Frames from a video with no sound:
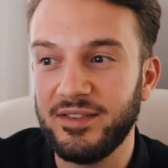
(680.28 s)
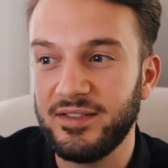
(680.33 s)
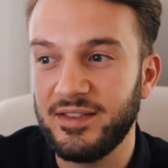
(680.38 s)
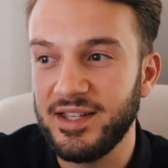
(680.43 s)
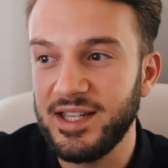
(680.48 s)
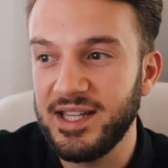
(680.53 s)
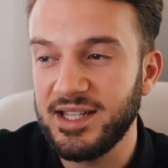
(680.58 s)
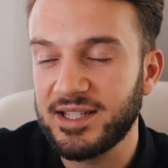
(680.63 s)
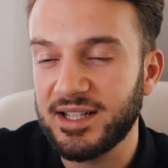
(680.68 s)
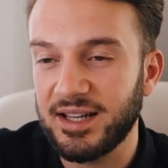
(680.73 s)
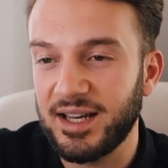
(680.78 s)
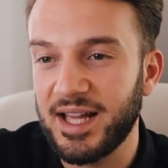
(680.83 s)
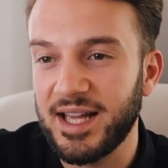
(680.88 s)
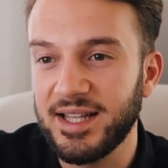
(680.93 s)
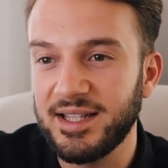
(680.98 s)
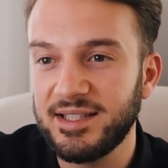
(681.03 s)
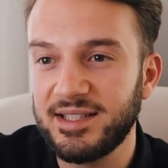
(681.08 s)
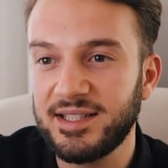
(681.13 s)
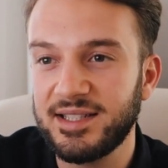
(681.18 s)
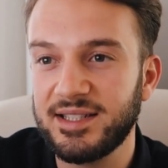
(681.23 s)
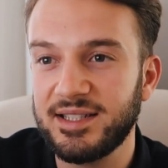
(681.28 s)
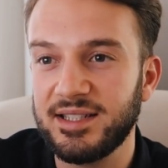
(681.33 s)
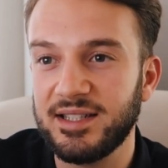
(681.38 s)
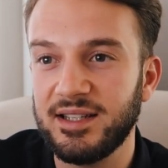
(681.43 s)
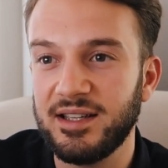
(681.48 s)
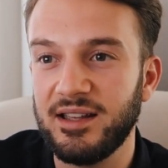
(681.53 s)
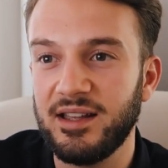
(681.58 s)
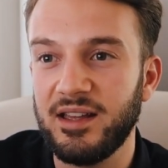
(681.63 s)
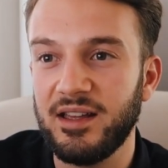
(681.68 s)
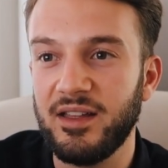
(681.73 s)
these clients,
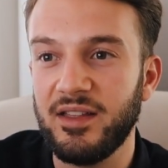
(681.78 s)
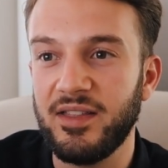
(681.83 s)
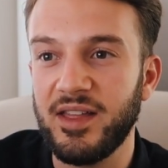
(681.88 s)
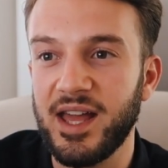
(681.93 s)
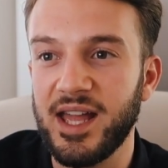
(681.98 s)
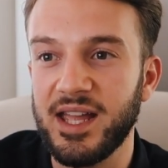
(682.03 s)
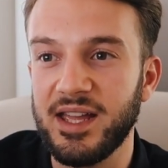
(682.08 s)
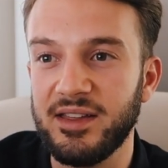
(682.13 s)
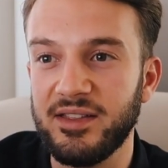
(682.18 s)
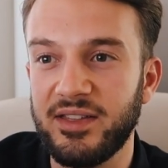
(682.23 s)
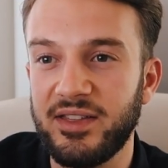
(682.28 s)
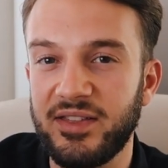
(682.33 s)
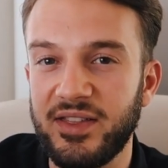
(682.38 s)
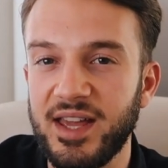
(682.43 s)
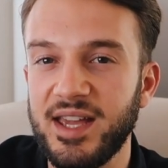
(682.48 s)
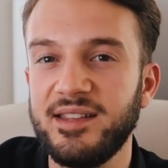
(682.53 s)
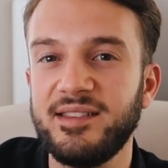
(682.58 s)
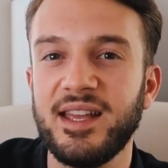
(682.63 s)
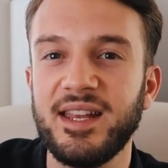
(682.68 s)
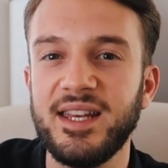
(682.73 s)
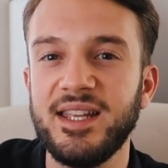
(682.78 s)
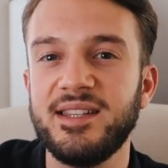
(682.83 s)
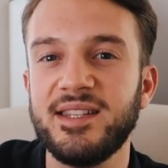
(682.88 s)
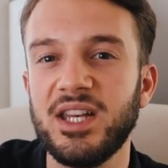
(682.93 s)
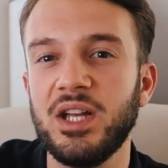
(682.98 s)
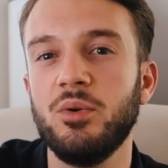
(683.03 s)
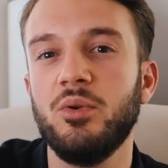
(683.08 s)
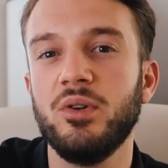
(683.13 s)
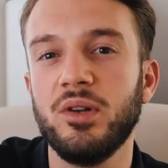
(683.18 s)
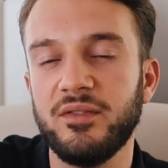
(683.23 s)
they think they need to
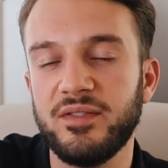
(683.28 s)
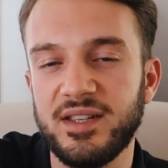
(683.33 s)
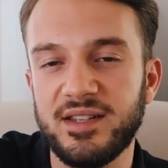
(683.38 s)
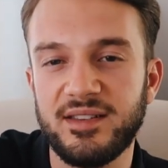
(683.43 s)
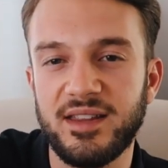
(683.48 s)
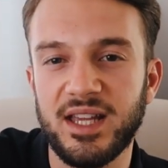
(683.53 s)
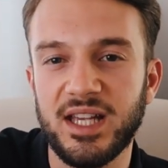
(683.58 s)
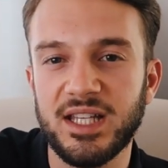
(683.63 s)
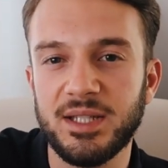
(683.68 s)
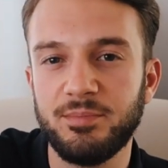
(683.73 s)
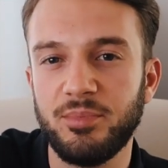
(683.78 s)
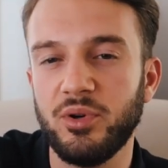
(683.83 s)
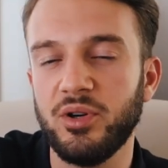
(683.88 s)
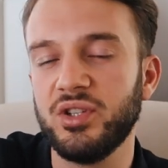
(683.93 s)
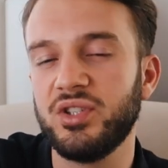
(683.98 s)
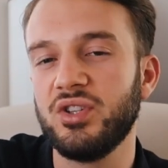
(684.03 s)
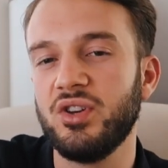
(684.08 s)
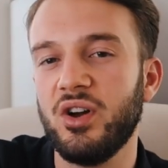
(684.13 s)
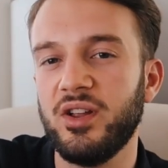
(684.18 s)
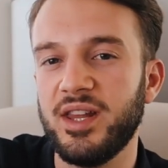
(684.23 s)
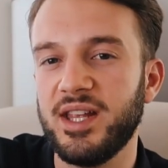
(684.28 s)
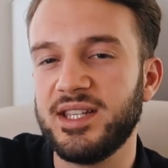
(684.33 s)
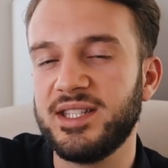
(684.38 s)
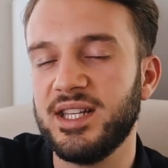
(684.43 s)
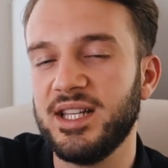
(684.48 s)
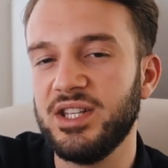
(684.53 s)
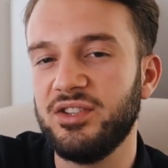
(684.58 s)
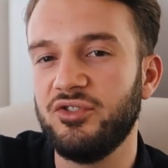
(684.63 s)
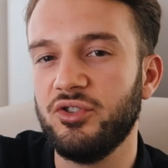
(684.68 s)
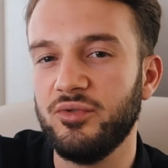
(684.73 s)
know all of these things, but it's not
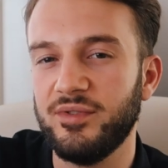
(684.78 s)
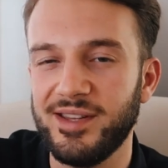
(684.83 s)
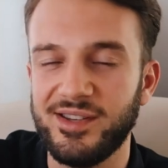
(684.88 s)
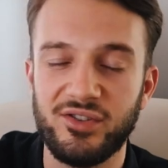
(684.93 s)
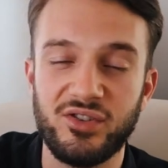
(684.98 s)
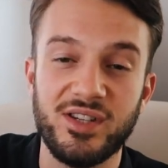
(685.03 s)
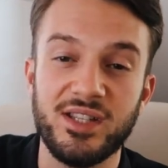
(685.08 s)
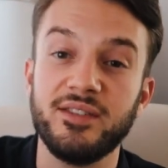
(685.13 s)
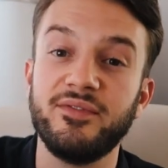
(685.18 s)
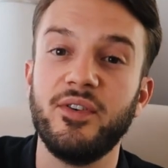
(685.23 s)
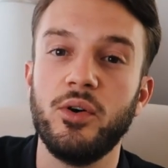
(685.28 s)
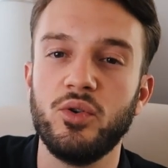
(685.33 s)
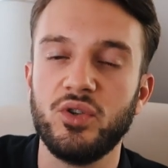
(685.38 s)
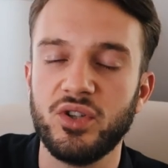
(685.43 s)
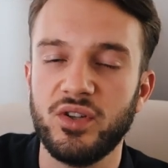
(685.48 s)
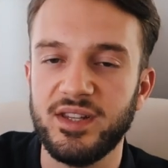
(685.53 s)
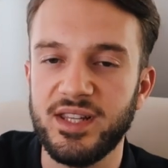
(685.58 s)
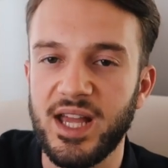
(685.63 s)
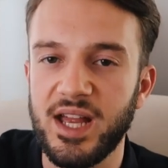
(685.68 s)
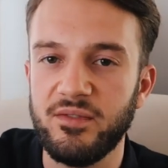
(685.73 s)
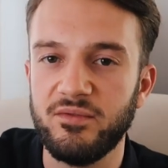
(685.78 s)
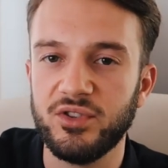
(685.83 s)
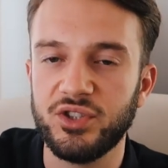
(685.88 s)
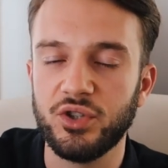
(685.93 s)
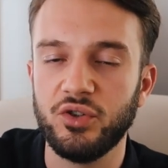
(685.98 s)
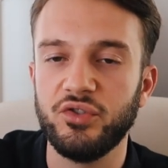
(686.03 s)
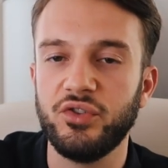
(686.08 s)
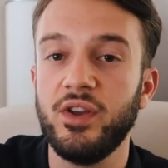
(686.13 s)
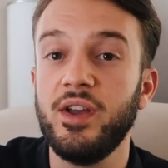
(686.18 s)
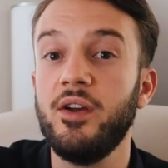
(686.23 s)
necessarily true. They just need to focus on the end
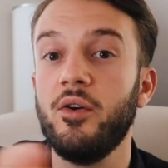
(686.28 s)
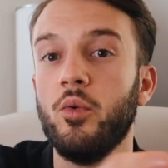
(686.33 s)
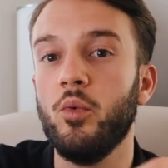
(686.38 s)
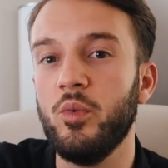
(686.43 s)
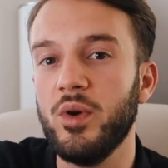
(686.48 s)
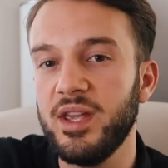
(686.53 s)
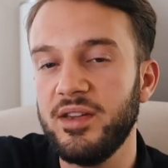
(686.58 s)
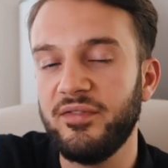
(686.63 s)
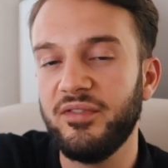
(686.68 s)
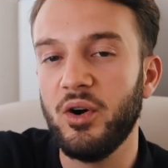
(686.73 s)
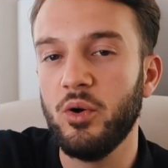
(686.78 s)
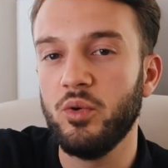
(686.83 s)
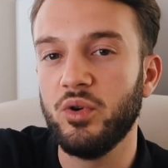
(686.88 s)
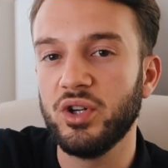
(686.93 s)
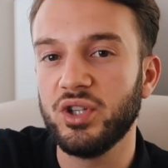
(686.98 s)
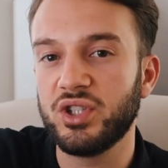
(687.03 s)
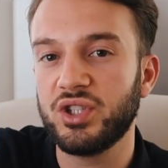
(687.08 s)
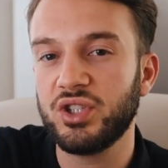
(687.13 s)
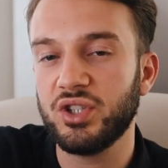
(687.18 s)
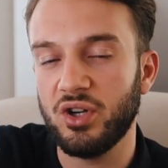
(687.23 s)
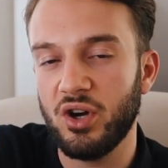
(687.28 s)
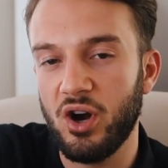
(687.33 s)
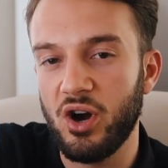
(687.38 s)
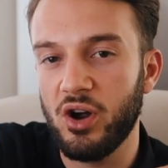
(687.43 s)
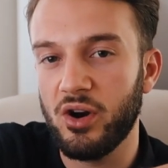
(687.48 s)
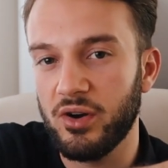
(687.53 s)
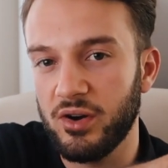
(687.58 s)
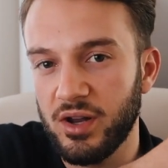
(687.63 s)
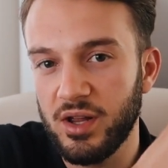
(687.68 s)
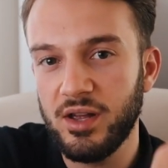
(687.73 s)
result. We focus
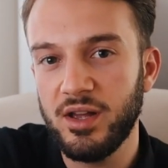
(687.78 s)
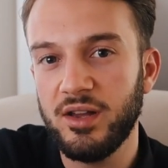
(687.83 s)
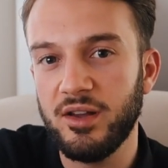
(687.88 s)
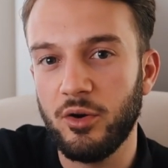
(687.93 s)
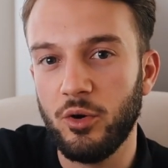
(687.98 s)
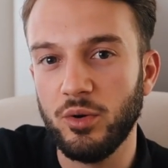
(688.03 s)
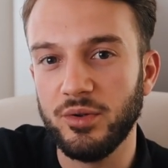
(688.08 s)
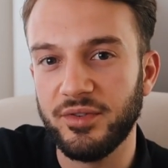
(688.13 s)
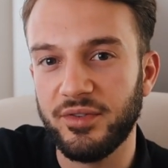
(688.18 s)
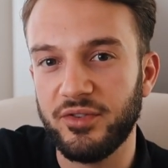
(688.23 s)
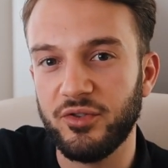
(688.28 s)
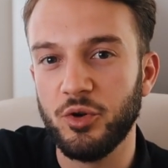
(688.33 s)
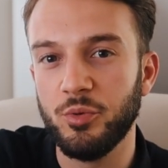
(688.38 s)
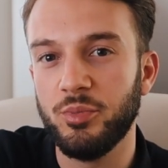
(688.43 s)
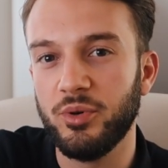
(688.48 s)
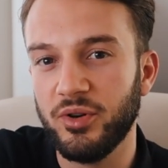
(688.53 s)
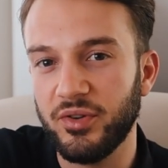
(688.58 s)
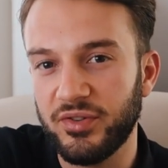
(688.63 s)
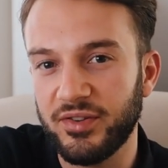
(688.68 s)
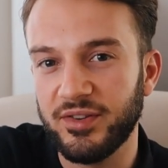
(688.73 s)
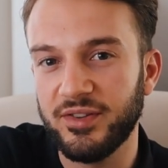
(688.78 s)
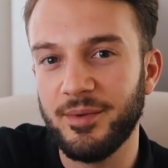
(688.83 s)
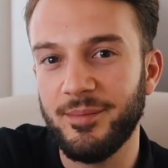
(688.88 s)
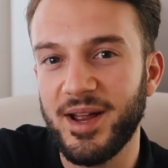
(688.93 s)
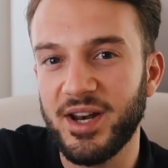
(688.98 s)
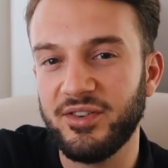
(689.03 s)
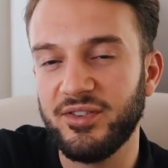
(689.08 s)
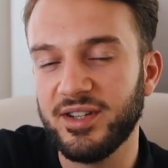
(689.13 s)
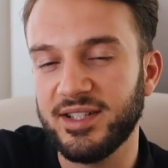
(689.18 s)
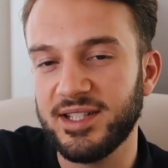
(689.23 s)
on all the throughputs and the
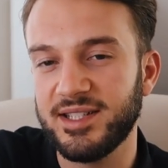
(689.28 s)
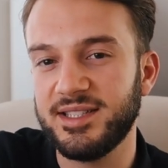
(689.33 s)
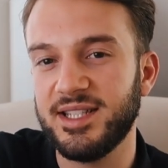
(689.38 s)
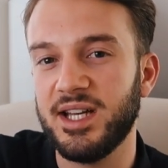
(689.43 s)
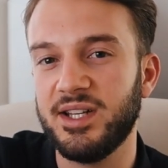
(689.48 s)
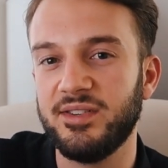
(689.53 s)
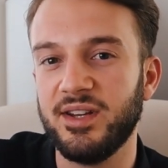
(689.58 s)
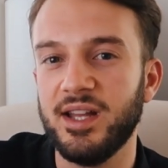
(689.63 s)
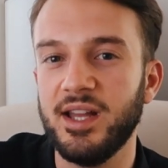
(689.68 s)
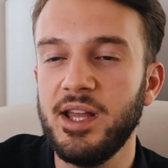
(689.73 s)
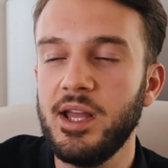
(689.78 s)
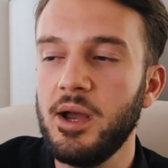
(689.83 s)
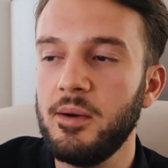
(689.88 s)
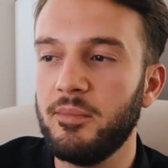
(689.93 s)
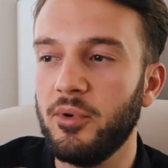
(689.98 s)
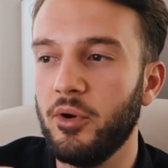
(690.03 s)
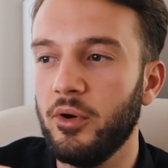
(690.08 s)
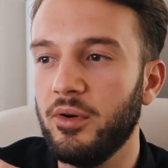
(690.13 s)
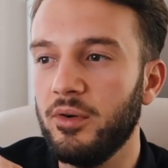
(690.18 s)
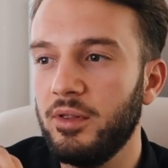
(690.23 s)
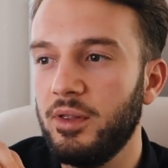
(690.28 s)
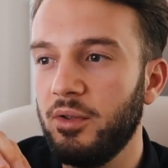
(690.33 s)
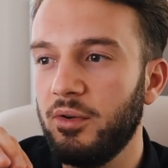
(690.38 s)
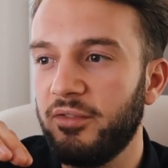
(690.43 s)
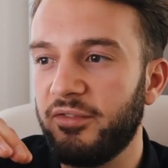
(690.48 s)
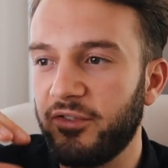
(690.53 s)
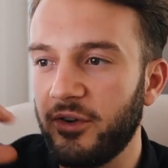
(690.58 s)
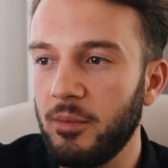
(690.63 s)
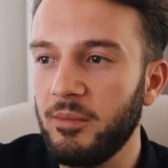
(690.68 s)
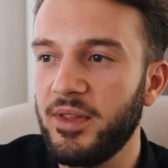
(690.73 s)
metrics, etc. But
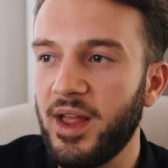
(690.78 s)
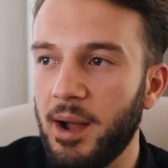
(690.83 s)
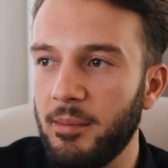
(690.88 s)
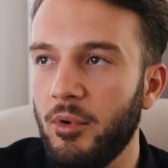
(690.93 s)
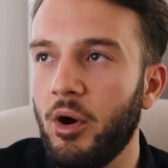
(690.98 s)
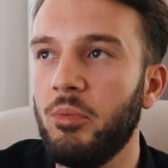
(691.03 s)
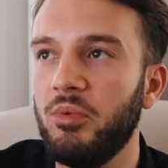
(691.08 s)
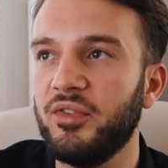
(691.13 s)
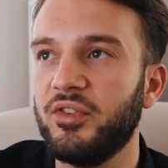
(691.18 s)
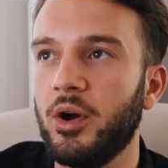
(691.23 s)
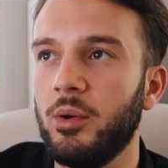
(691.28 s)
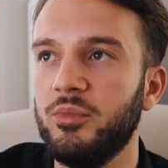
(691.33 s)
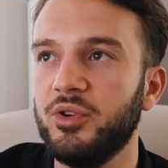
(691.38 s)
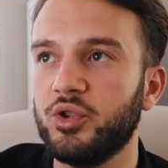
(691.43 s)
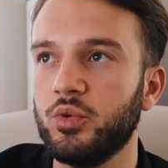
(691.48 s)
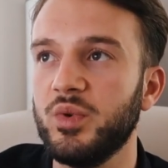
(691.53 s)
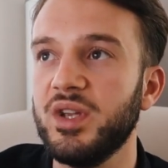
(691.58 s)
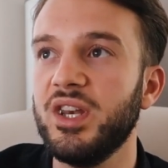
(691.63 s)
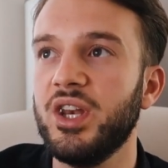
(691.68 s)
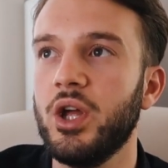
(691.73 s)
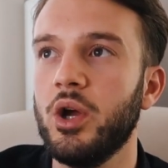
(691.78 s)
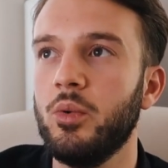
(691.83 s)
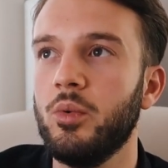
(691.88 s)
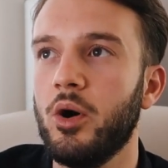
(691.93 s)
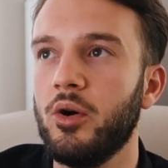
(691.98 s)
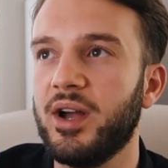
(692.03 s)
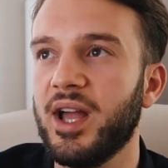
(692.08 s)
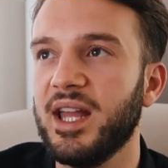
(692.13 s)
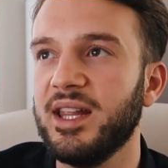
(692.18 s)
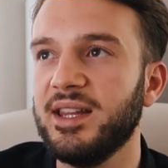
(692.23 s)
from that moment onwards, we knew,
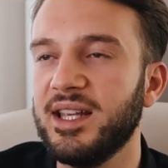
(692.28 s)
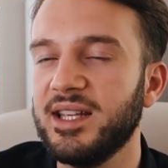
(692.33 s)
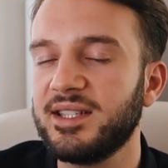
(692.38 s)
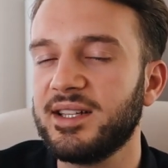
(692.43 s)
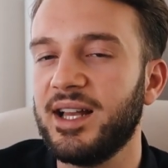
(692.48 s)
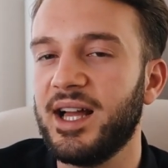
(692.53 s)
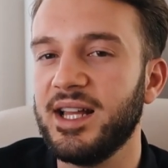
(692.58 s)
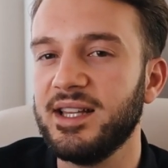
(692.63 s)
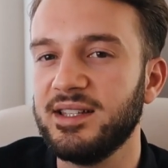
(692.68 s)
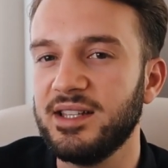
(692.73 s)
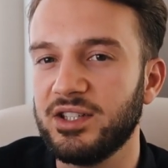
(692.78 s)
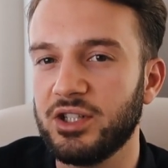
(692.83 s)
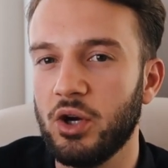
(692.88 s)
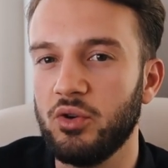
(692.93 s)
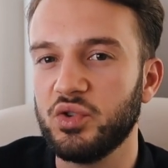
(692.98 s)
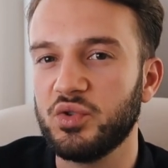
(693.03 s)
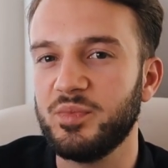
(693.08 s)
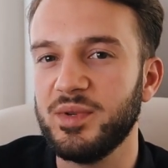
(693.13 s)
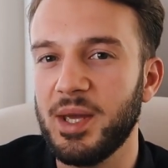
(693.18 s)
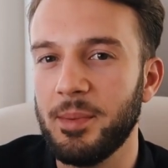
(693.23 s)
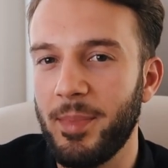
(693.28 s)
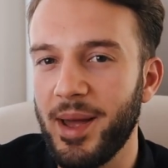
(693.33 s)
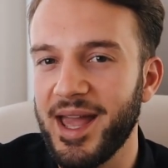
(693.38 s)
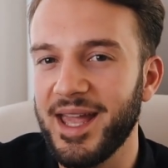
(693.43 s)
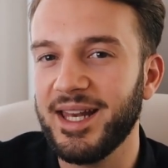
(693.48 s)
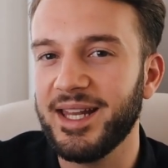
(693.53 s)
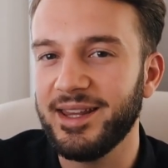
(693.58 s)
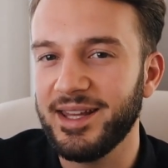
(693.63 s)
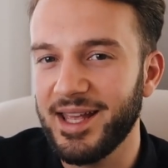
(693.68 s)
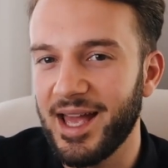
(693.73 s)
okay, this client is going to be a
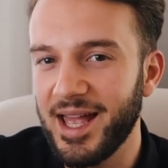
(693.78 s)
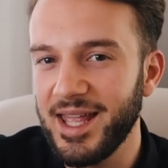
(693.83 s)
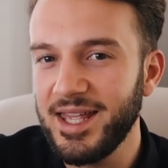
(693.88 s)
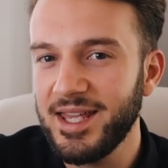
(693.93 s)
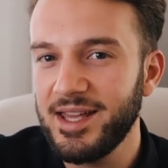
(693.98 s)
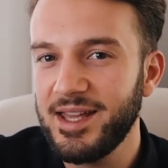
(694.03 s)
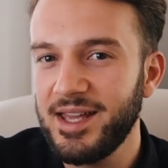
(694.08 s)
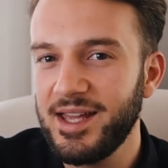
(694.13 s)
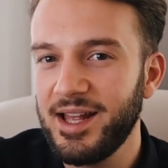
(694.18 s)
pain in the A.